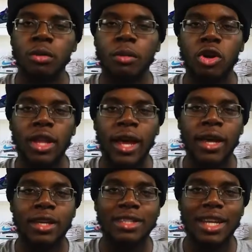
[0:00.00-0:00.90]
them
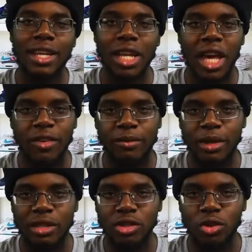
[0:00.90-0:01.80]
online because they didn't have them
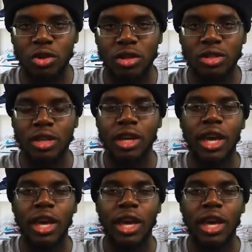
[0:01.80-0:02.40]
in stores.